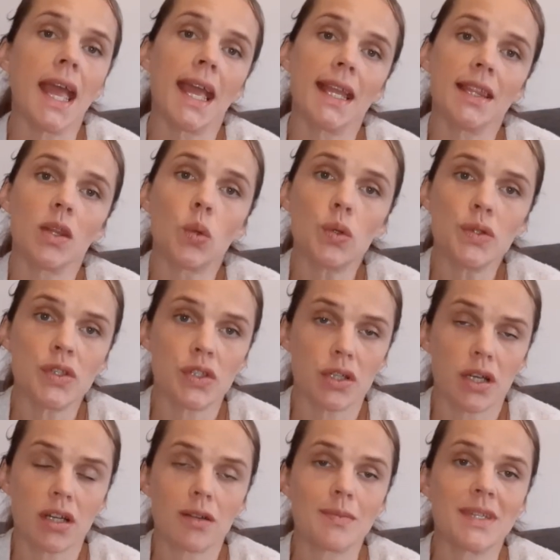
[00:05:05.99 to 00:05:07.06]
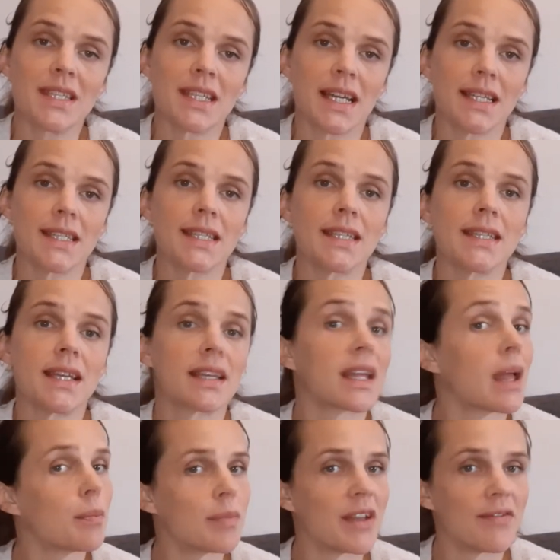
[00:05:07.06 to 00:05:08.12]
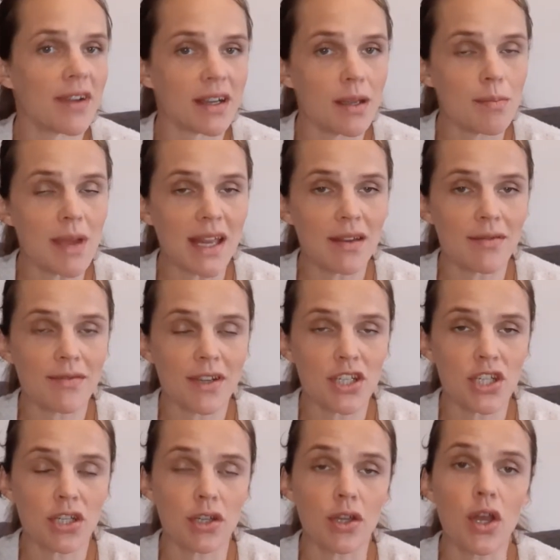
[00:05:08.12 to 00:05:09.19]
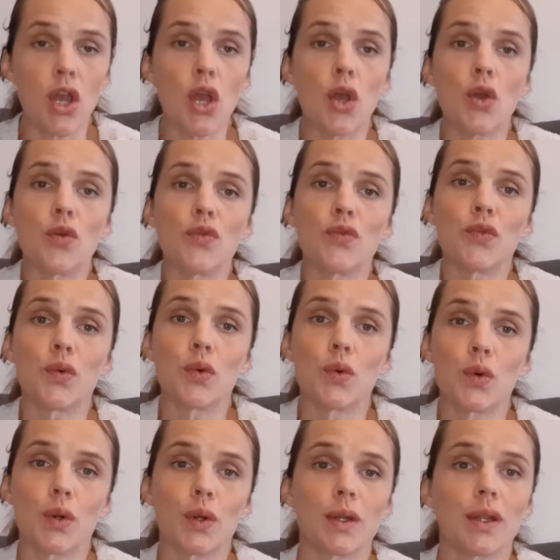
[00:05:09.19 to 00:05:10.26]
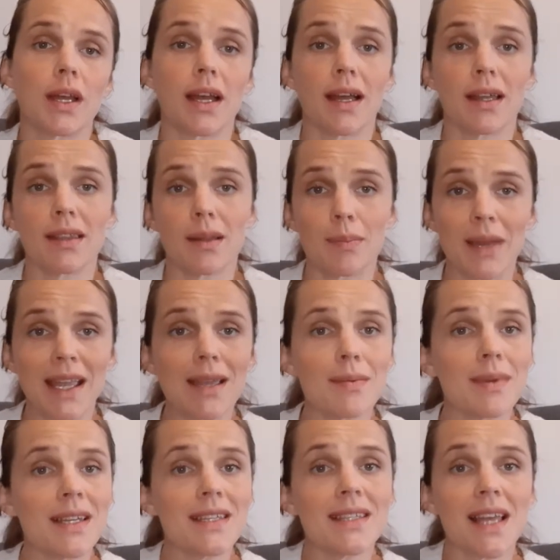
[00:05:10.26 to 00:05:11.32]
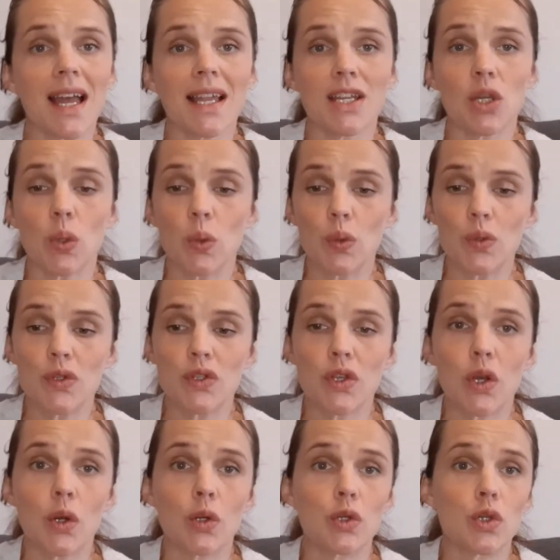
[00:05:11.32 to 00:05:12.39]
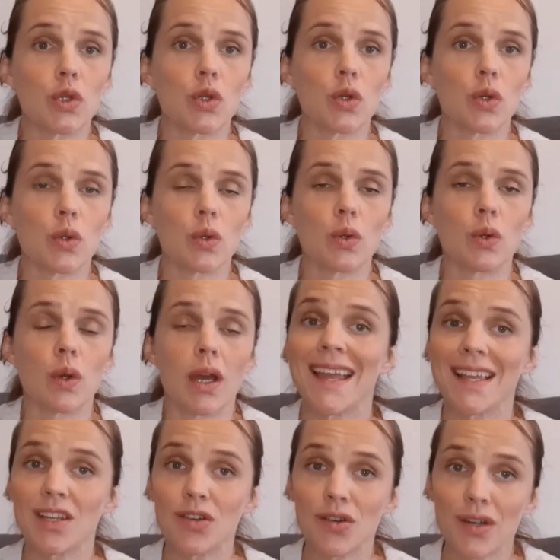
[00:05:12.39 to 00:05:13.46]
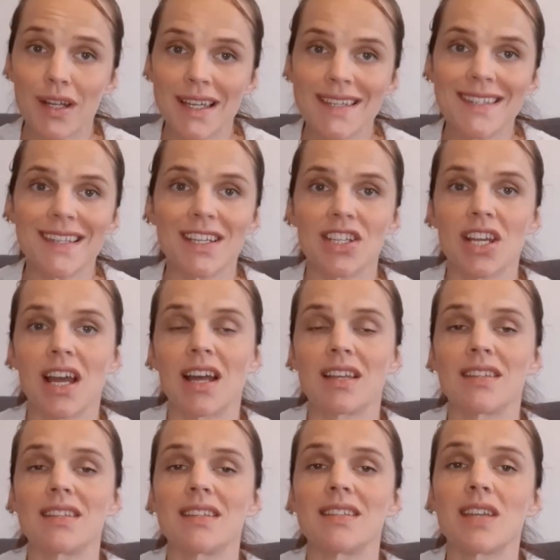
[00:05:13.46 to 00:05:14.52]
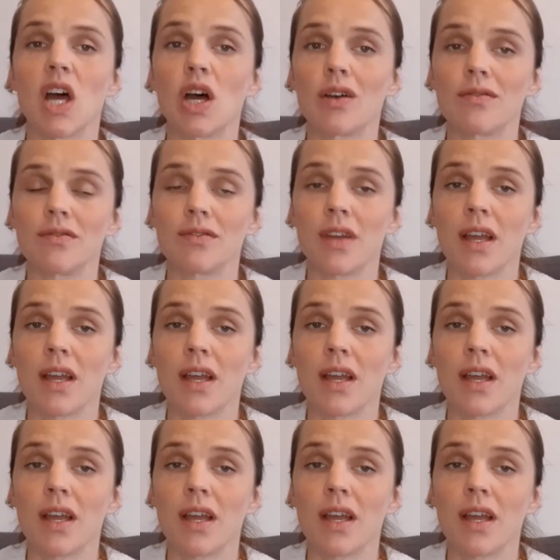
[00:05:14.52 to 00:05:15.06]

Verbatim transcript: In those circumstances, it can be very beneficial for uh, the babies and also to increase the chance chances of